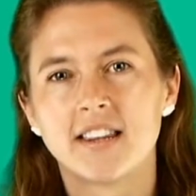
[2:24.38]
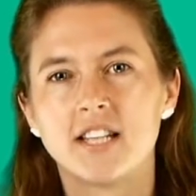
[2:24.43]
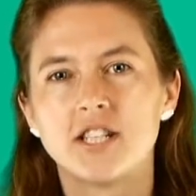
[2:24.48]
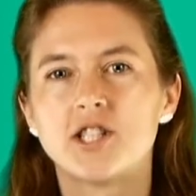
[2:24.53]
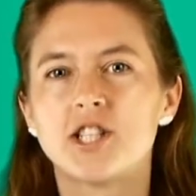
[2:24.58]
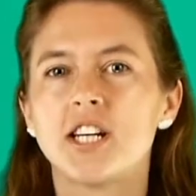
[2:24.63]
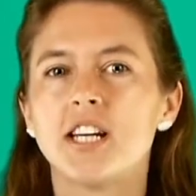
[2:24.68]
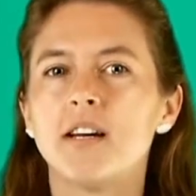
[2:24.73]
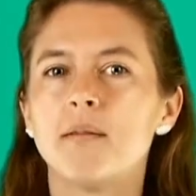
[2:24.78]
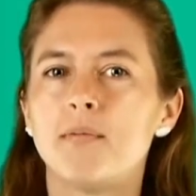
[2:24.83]
The
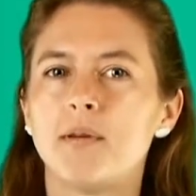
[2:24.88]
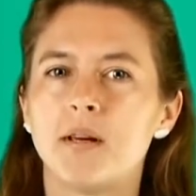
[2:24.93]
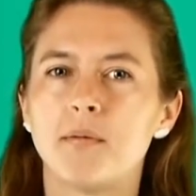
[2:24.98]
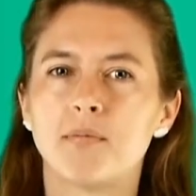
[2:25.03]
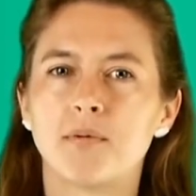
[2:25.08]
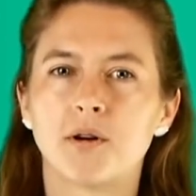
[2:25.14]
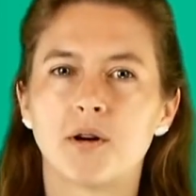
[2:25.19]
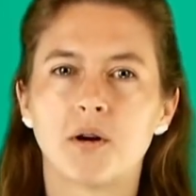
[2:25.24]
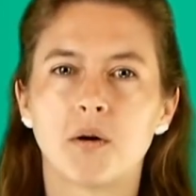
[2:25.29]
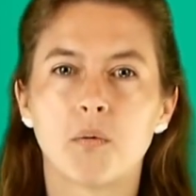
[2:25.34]
Xia
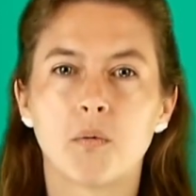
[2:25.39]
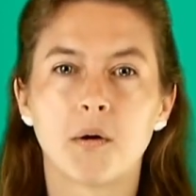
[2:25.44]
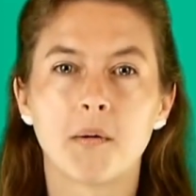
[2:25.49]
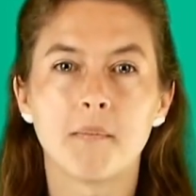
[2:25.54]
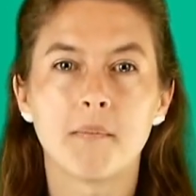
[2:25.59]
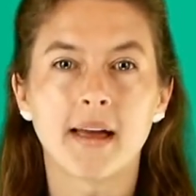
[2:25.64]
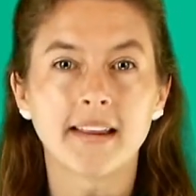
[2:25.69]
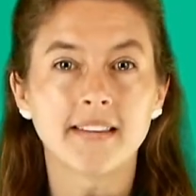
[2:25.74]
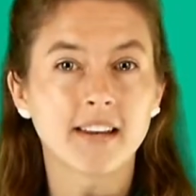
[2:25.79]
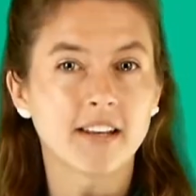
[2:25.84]
people were
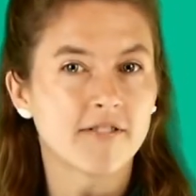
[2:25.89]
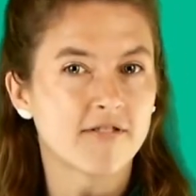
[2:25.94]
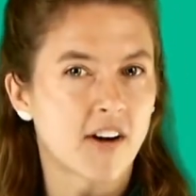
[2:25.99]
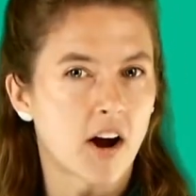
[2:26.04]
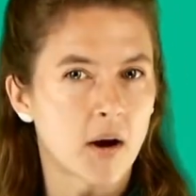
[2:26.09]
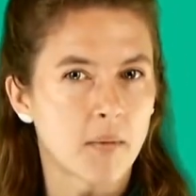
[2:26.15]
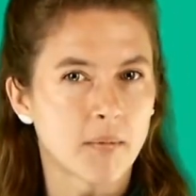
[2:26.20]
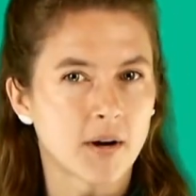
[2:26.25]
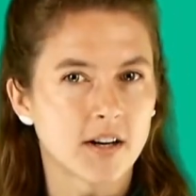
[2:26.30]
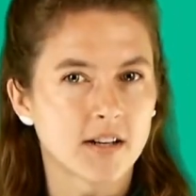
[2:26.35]
mainly
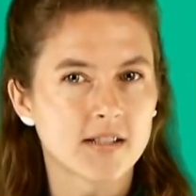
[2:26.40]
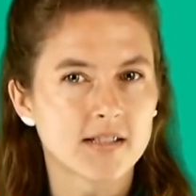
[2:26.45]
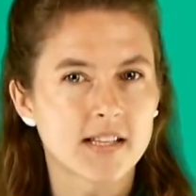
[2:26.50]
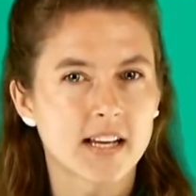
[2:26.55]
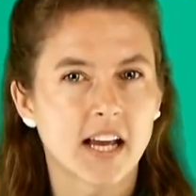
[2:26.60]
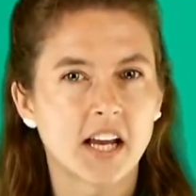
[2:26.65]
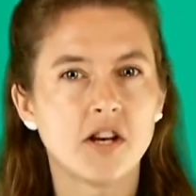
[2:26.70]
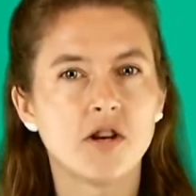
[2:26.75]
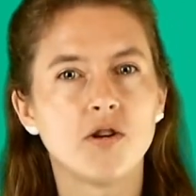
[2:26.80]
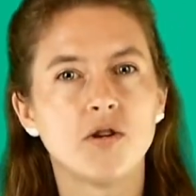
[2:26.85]
farmers
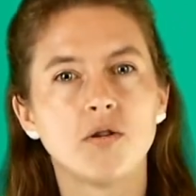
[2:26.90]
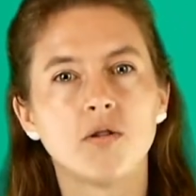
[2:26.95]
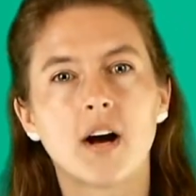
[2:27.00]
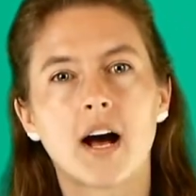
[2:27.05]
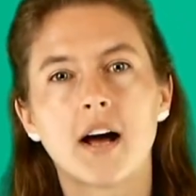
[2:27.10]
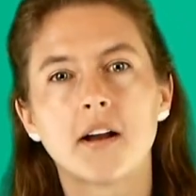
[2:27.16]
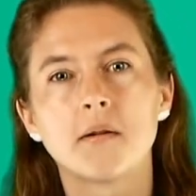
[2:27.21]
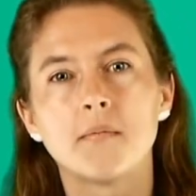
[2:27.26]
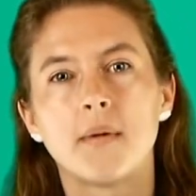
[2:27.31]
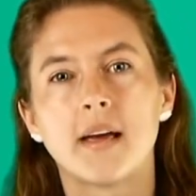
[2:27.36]
and knew
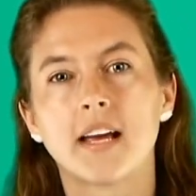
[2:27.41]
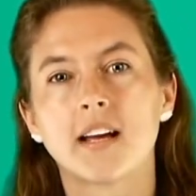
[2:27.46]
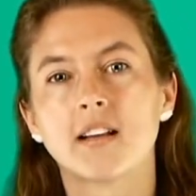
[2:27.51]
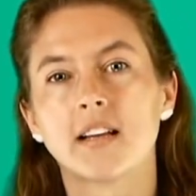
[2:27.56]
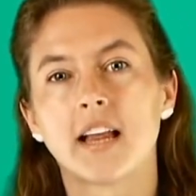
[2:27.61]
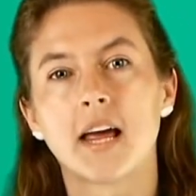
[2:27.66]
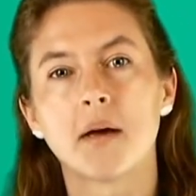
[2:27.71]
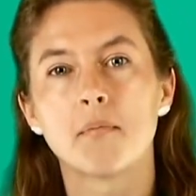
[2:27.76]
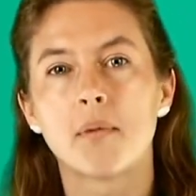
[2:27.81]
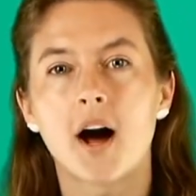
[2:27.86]
how to make
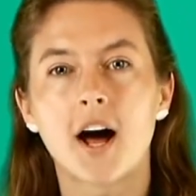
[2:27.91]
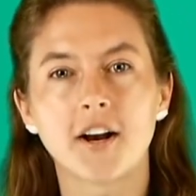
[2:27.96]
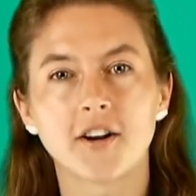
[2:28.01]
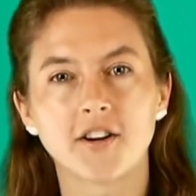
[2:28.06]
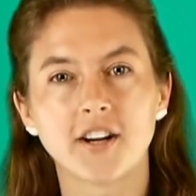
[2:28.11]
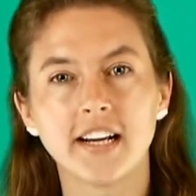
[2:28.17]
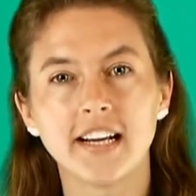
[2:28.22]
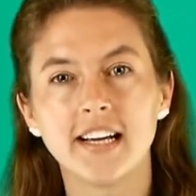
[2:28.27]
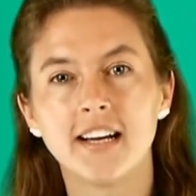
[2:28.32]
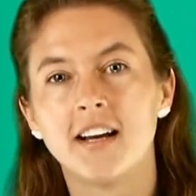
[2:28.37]
clay
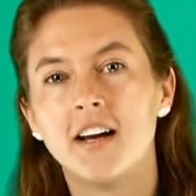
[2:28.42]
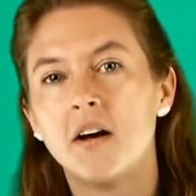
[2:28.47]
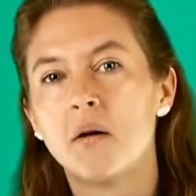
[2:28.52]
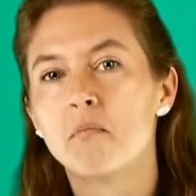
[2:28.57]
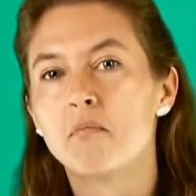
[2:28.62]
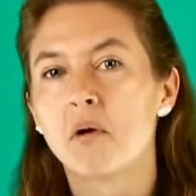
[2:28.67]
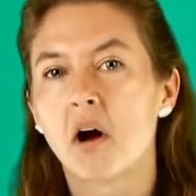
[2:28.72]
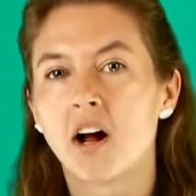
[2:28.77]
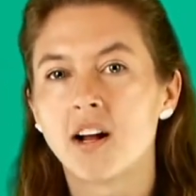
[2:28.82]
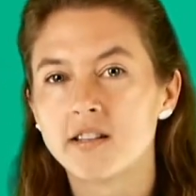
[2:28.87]
pottery,
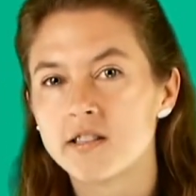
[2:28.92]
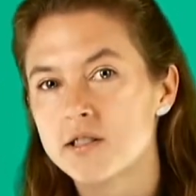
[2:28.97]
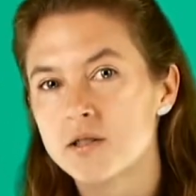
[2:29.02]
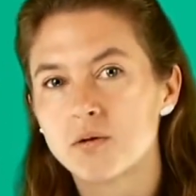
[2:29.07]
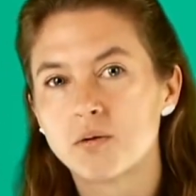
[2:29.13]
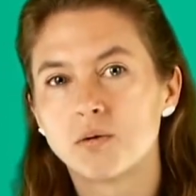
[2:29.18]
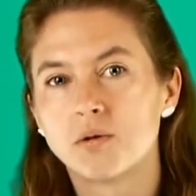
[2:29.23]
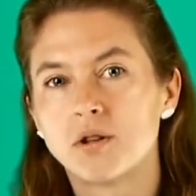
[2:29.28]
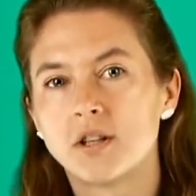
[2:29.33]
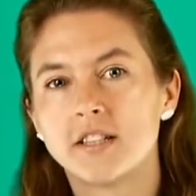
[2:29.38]
bronze
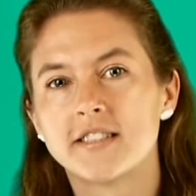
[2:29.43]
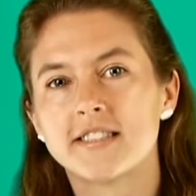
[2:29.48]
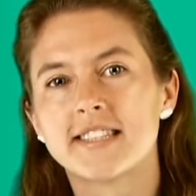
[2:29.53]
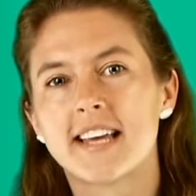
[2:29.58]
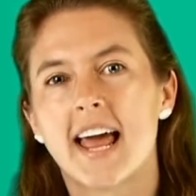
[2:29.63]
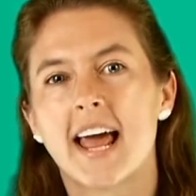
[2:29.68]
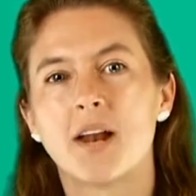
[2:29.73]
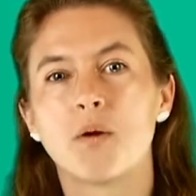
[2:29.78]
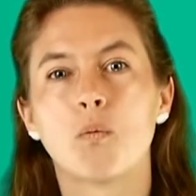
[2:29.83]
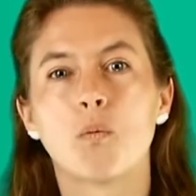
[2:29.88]
tools,
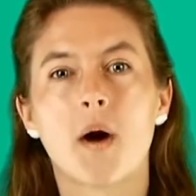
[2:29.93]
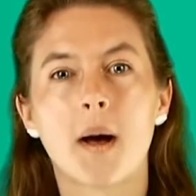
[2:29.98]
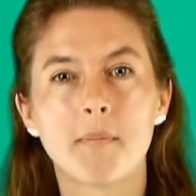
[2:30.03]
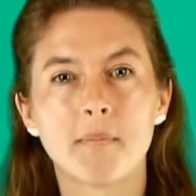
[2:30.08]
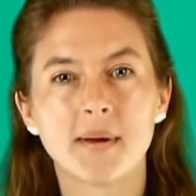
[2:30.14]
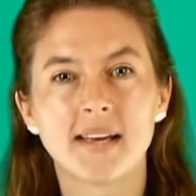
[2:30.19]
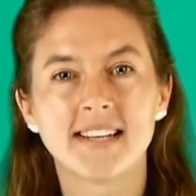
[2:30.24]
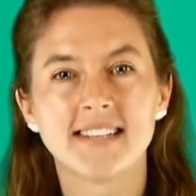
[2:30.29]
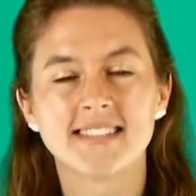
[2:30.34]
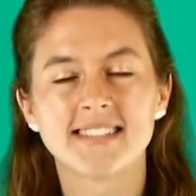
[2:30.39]
and
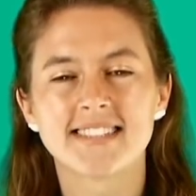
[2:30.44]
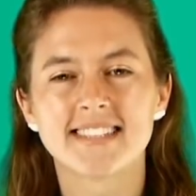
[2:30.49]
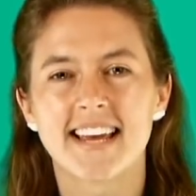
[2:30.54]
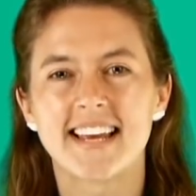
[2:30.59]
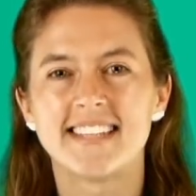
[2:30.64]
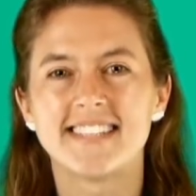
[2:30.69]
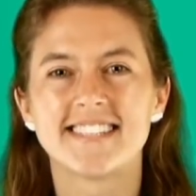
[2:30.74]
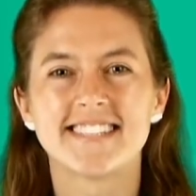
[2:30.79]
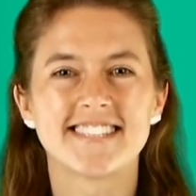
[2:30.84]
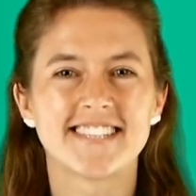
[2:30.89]
weapons,
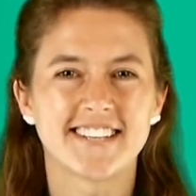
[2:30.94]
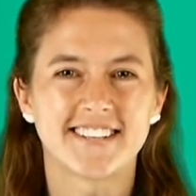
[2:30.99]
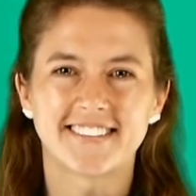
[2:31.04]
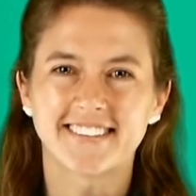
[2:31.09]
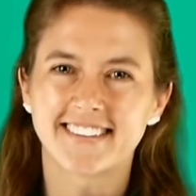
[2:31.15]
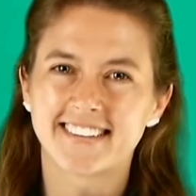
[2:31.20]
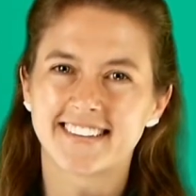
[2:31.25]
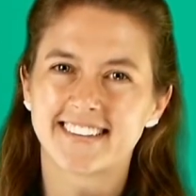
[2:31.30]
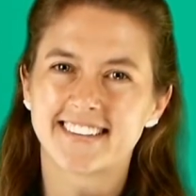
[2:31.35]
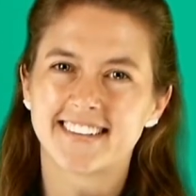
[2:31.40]
and
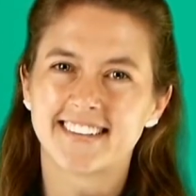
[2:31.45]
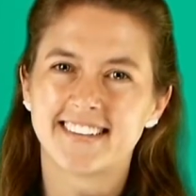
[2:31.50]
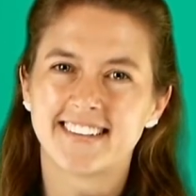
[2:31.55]
silk.